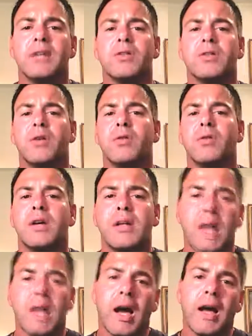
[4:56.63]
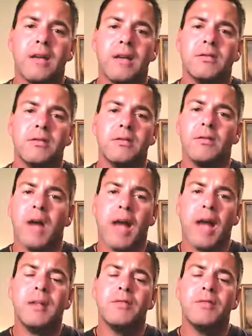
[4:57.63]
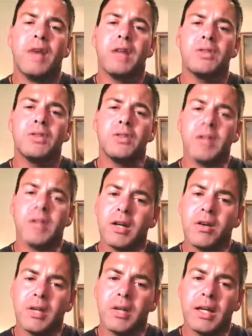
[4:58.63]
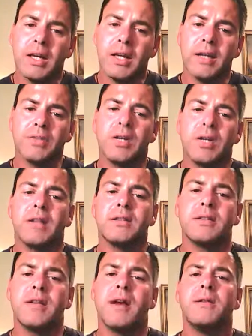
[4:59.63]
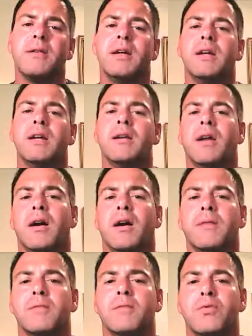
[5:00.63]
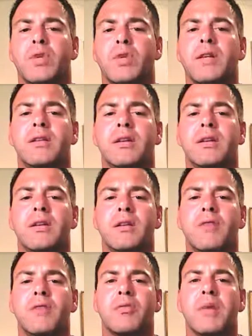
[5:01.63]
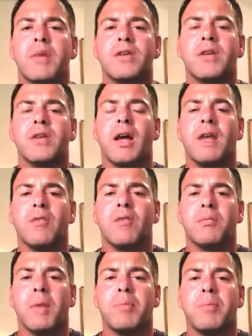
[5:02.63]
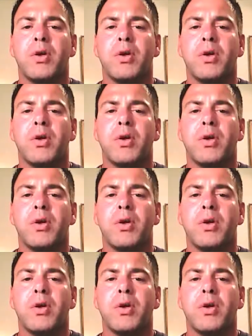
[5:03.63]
So I highly advise you to click on the link and check this out. read the information I have on my